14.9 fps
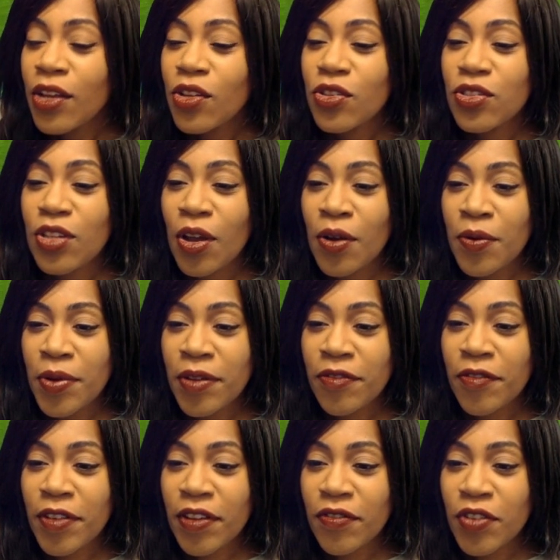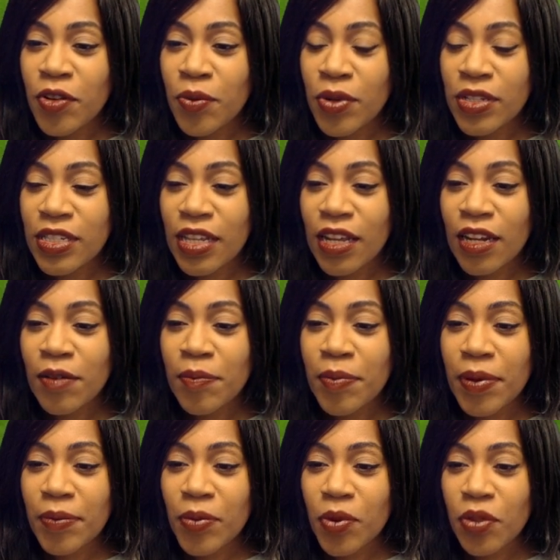So we've given you ones that are a
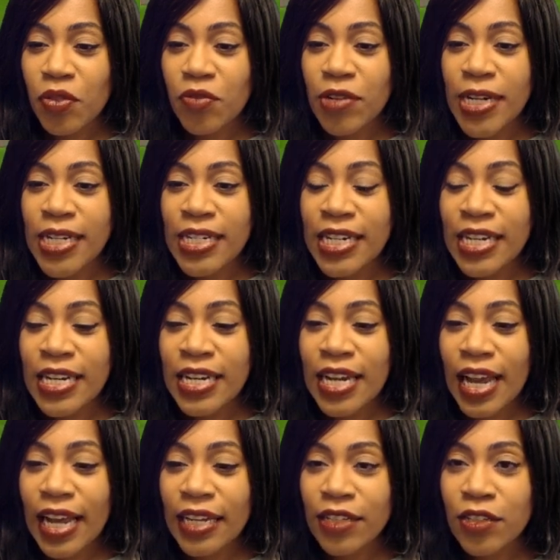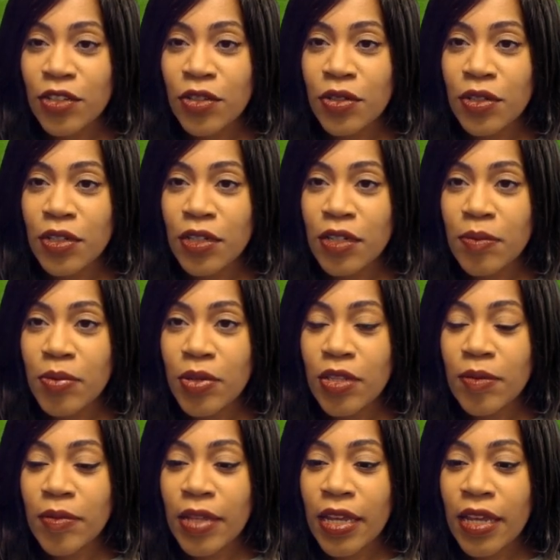bit more 3D, and you can put
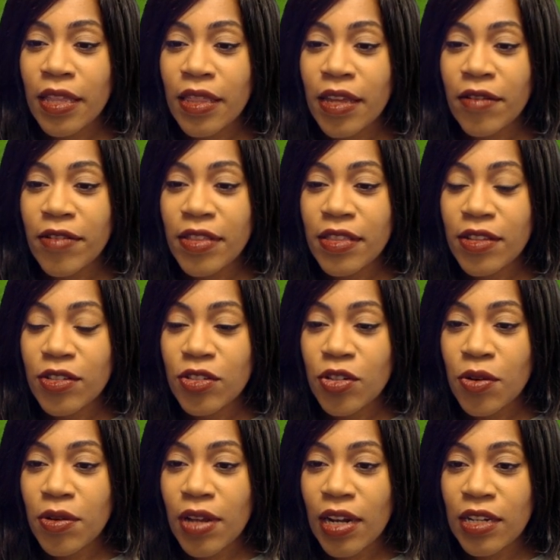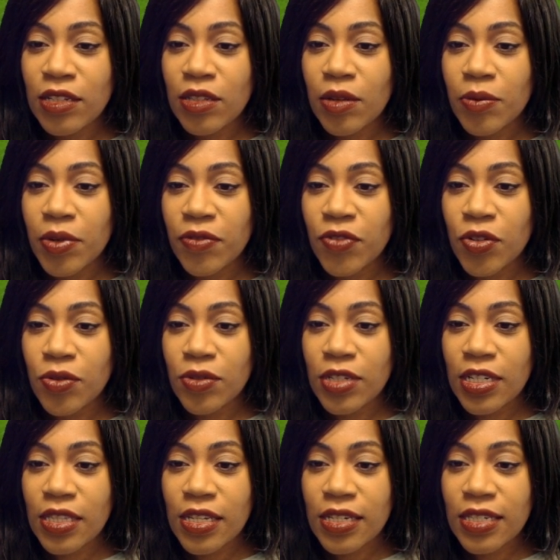them there. They're in the stone colors that we've used
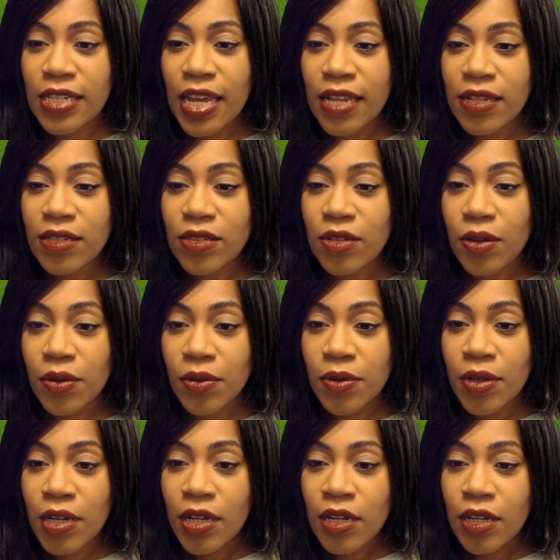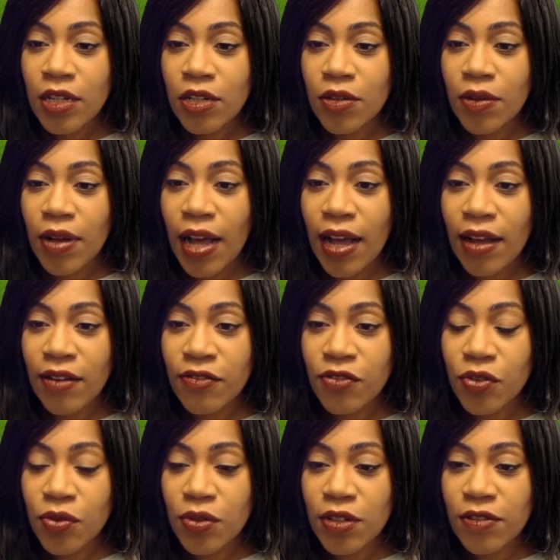in the set, so you'll have
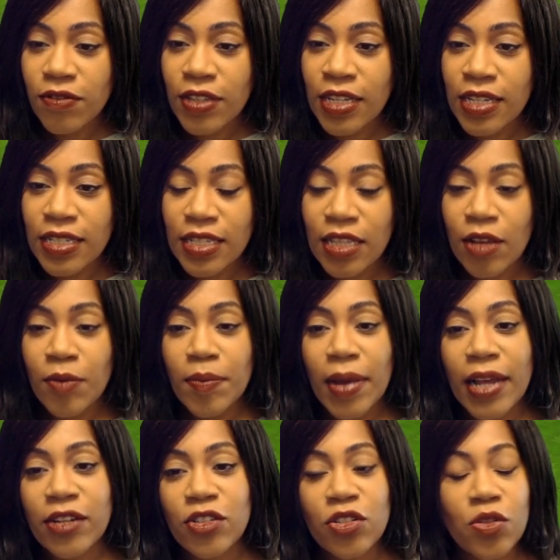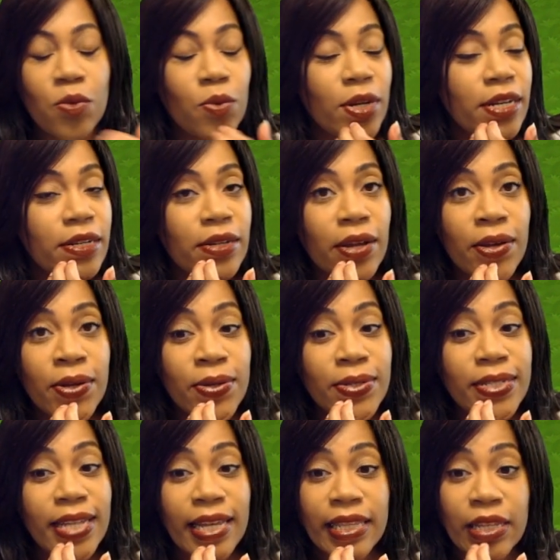all of these, and they'll match the
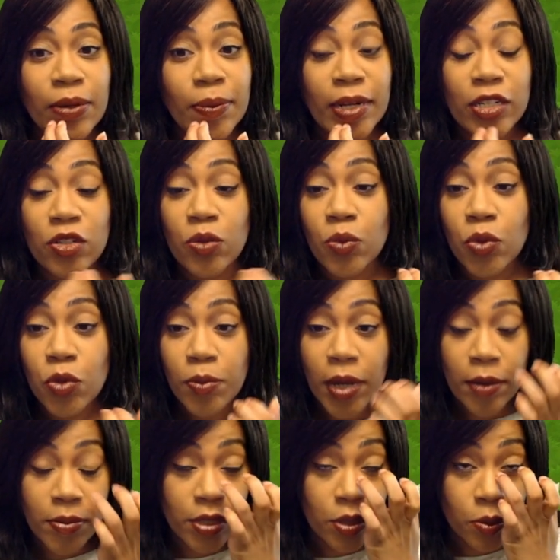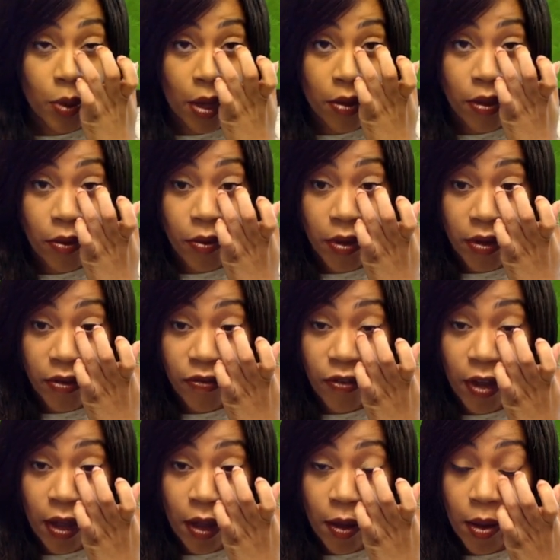windows and they'll match the wallpapers as well that we've
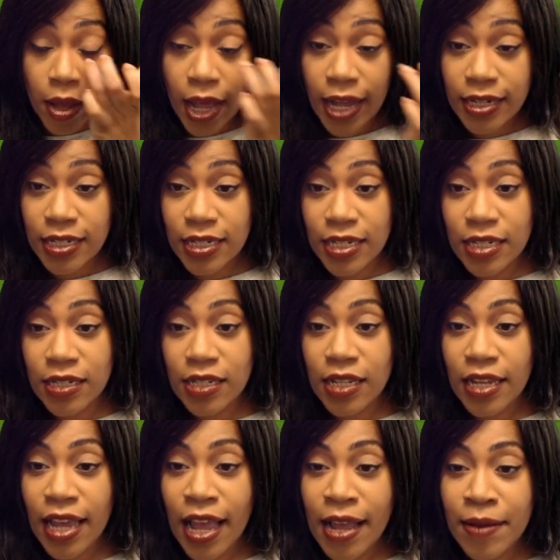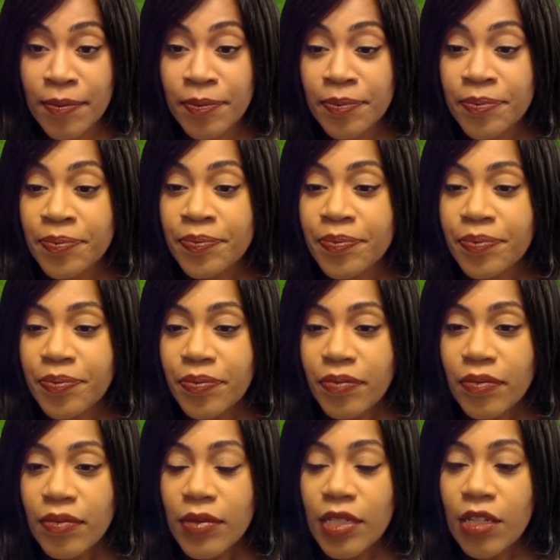added into the game.
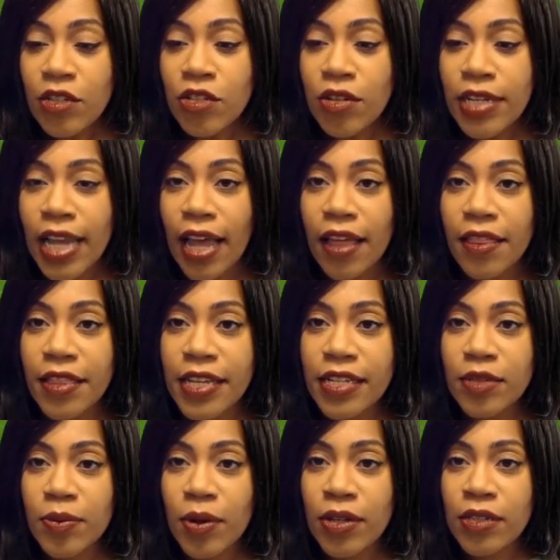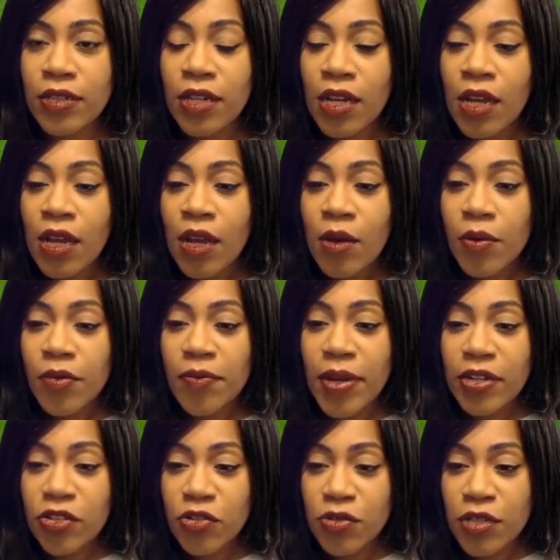So yeah, these ones, we've
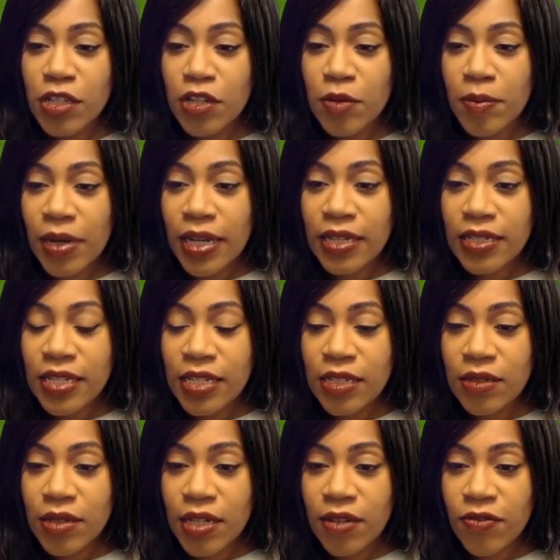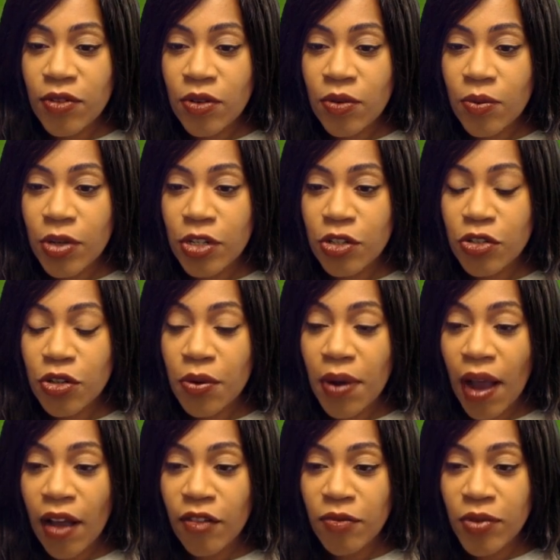made sure that you can place these even when you don't
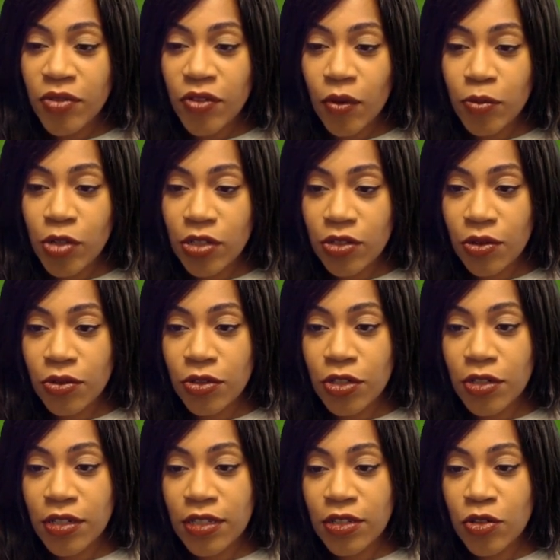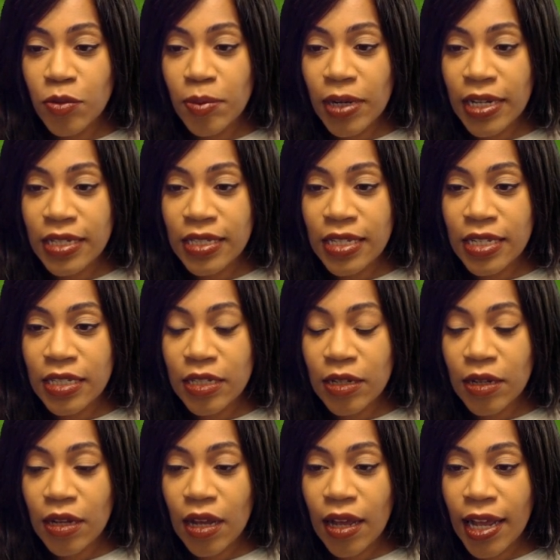have move objects on. You can still place these
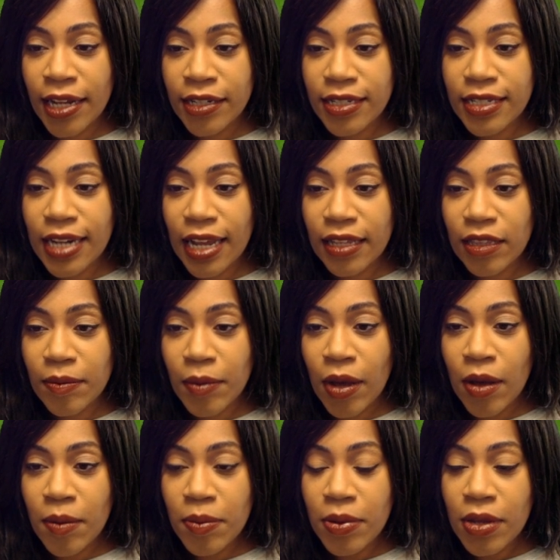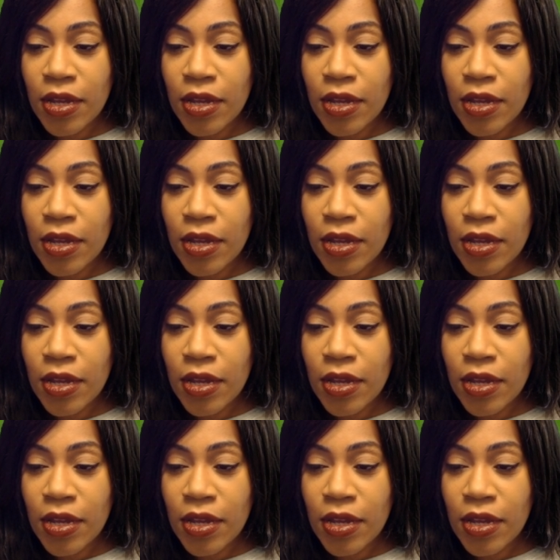and stack them up.